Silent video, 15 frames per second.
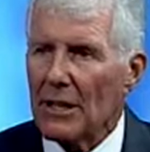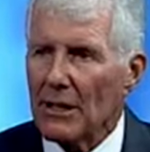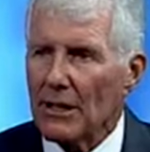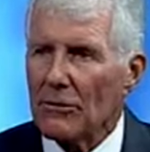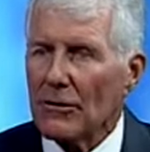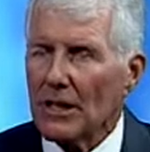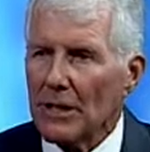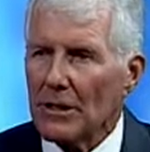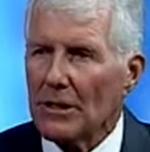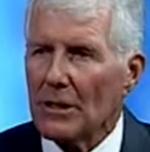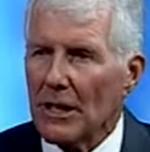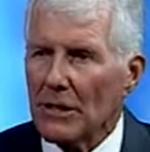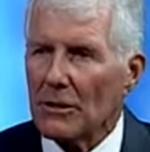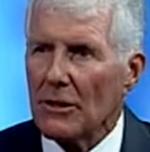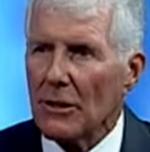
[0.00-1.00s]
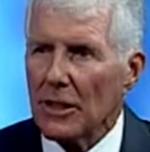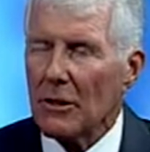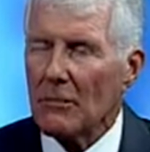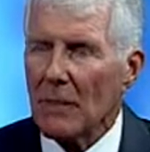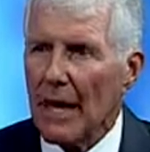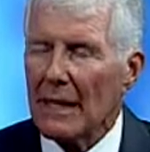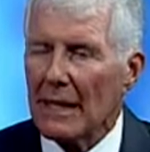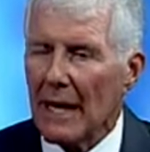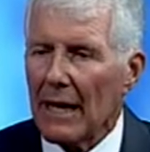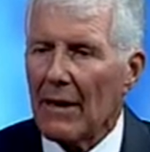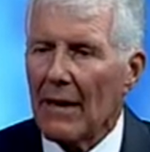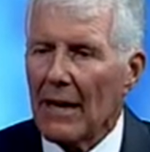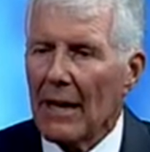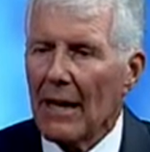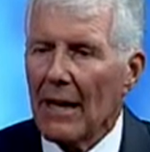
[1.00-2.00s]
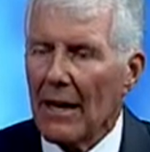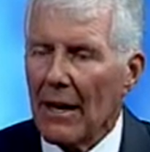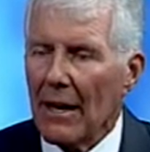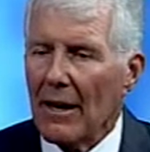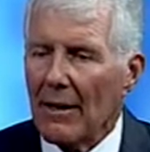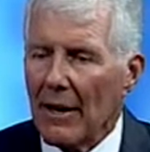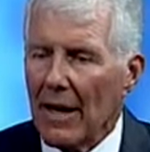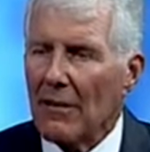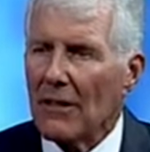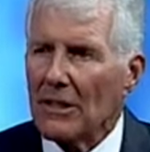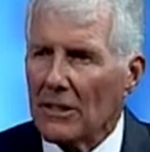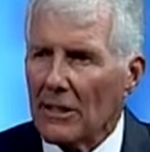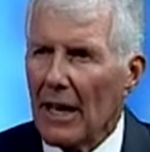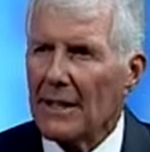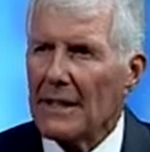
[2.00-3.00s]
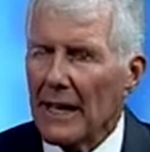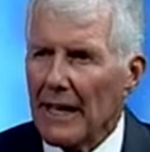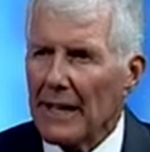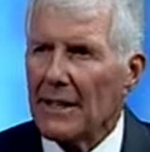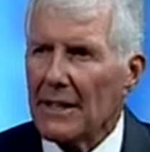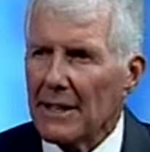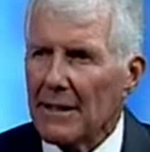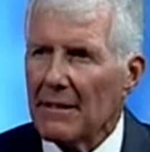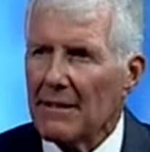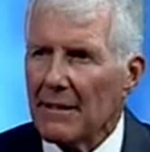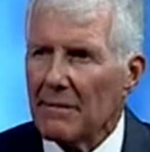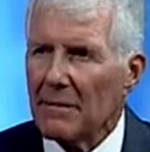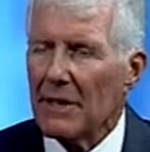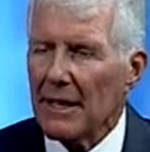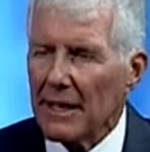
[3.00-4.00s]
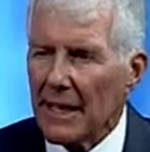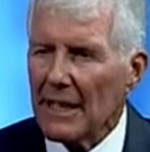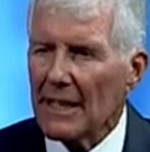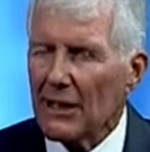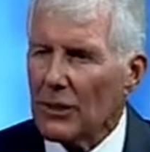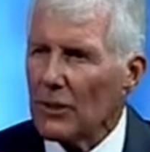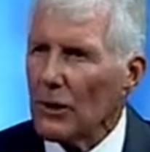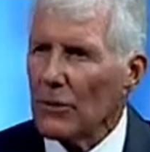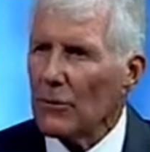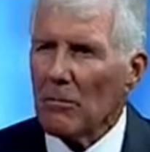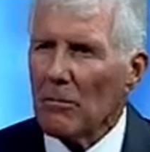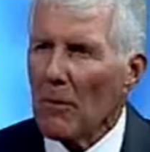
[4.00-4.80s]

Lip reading: history is looking back now, I think John Kennedy. John Kennedy showed